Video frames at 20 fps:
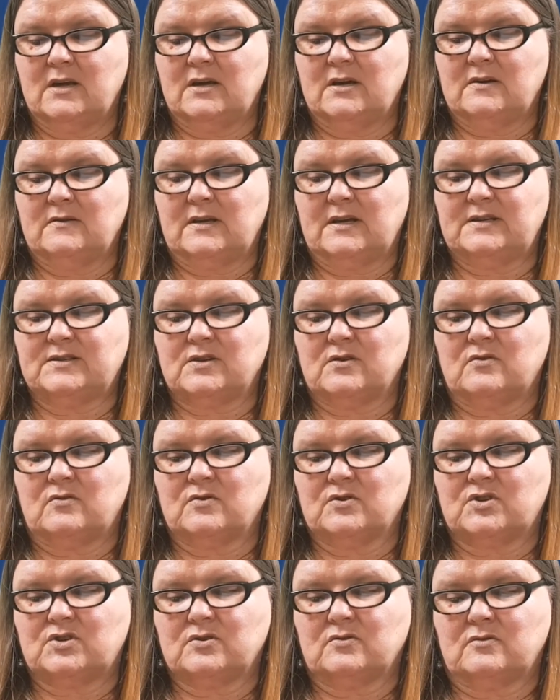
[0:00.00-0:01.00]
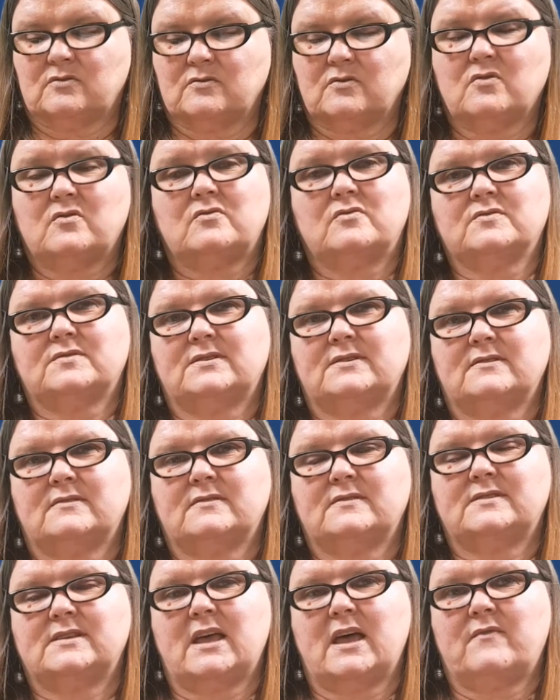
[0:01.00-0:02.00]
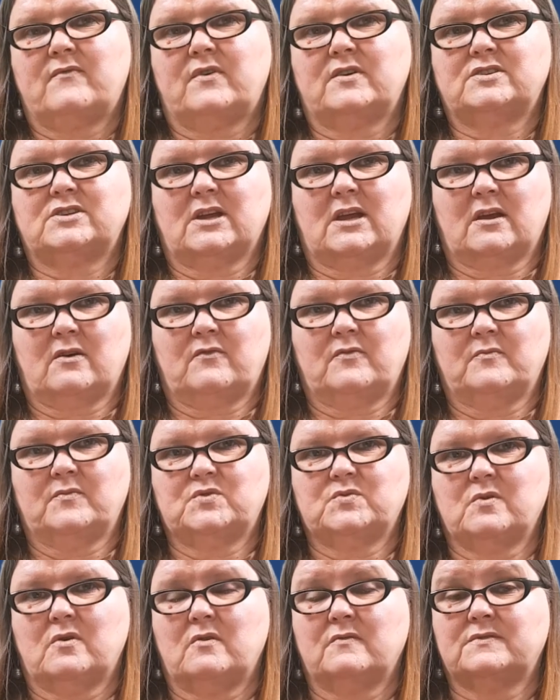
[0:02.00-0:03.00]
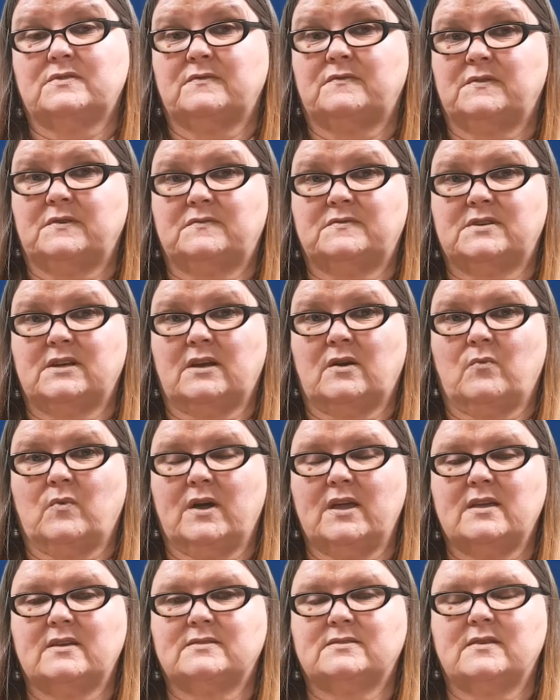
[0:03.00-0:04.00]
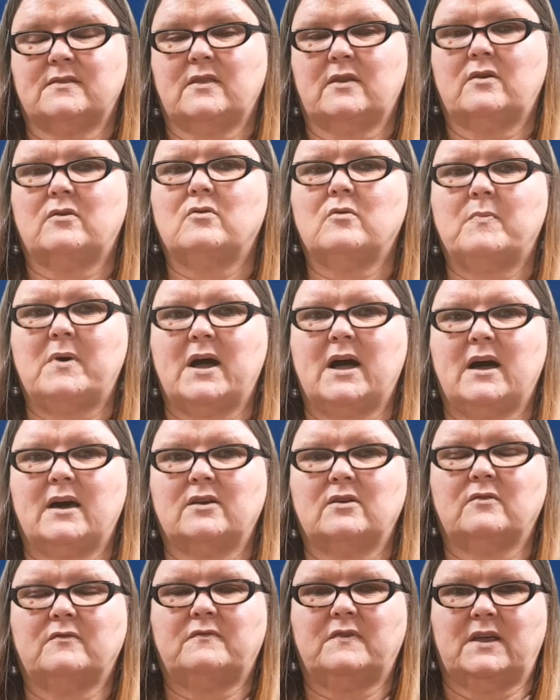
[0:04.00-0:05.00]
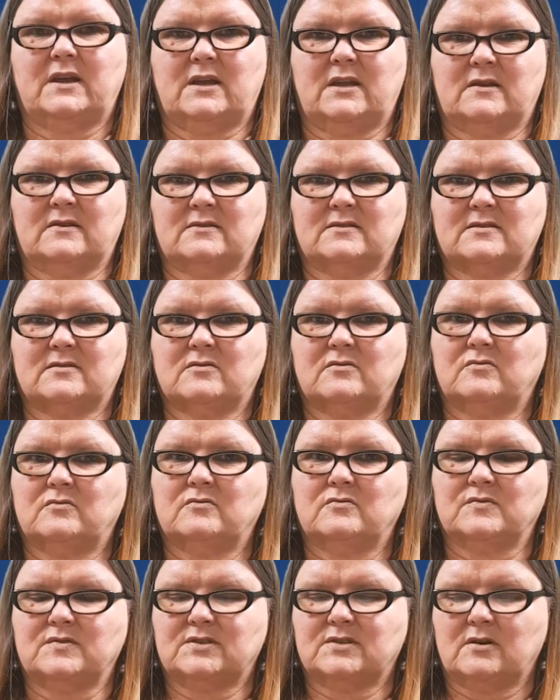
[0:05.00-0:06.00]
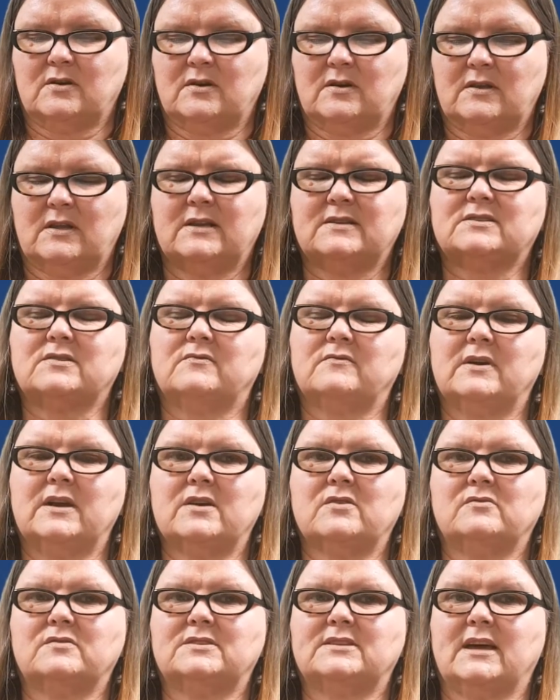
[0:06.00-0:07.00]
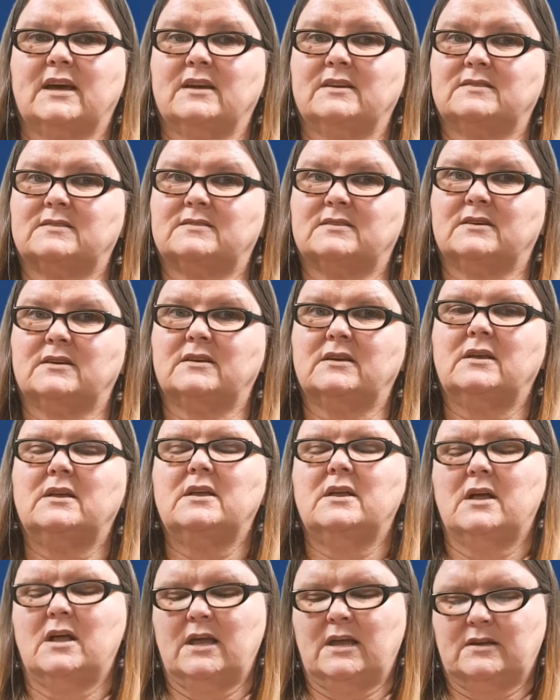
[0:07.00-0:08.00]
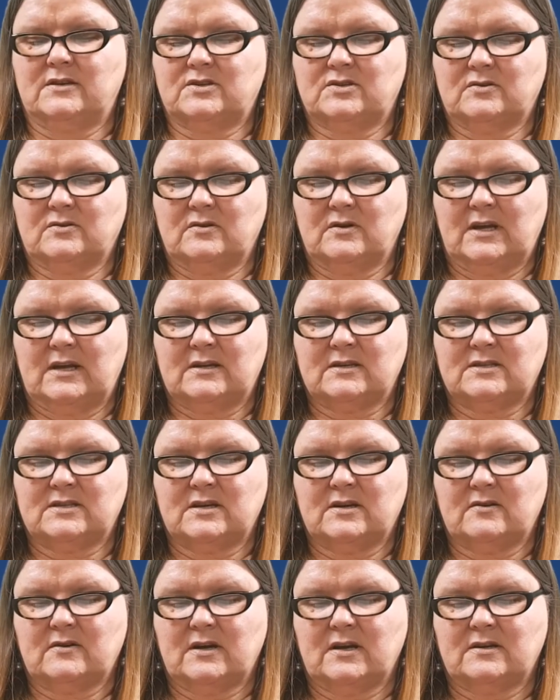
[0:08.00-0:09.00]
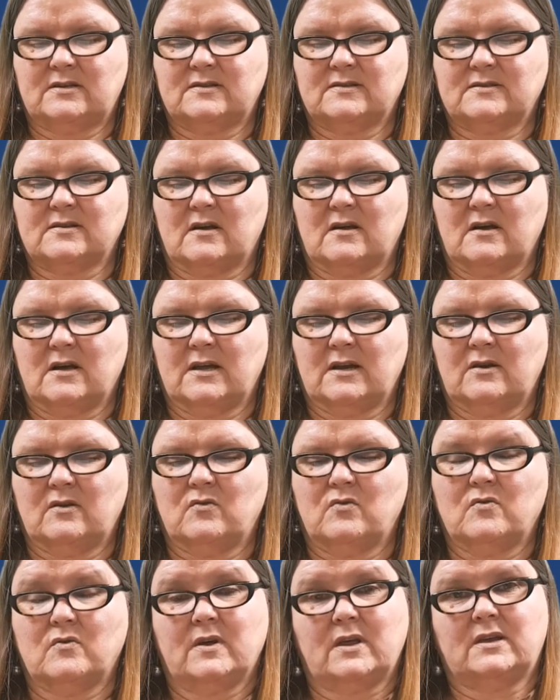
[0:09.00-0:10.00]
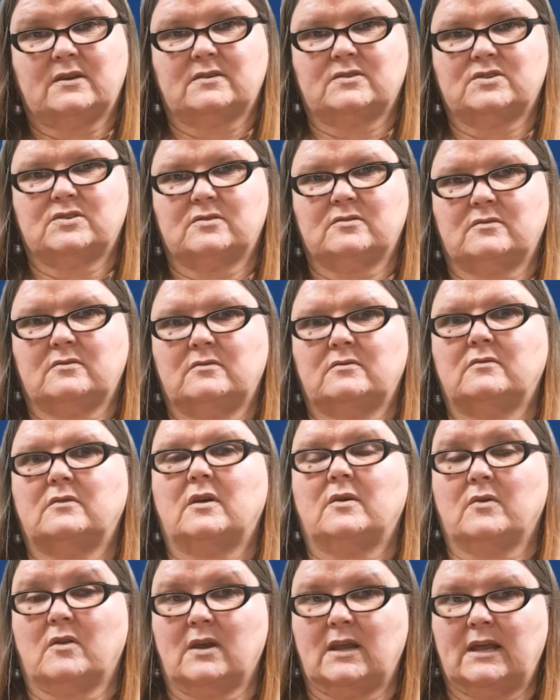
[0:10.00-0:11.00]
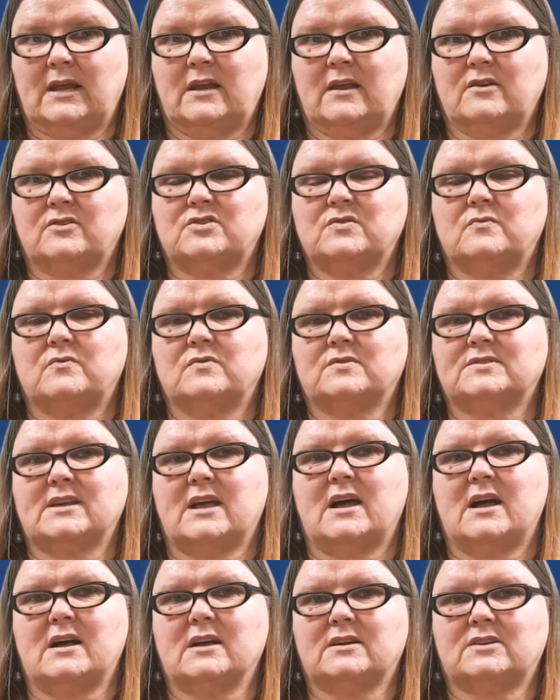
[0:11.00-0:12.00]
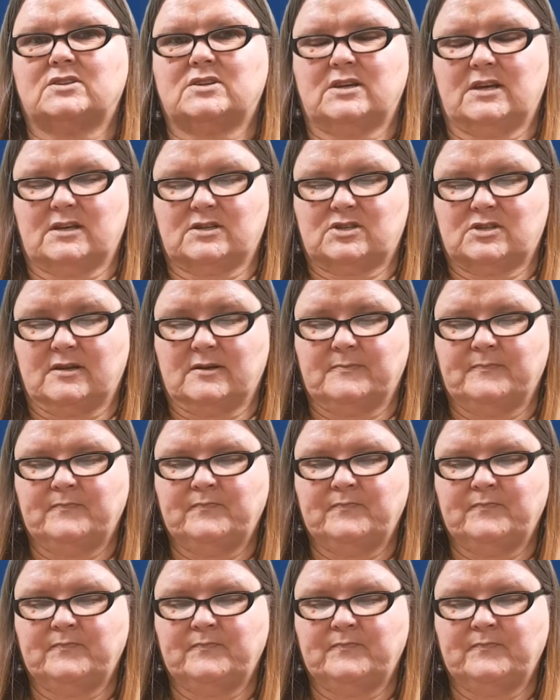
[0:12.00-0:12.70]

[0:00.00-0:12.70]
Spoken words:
These are all short courses averaging from 12 to 15 weeks, and they're all part of VET in School. So it's a really good taster into interior design or into leading towards architecture.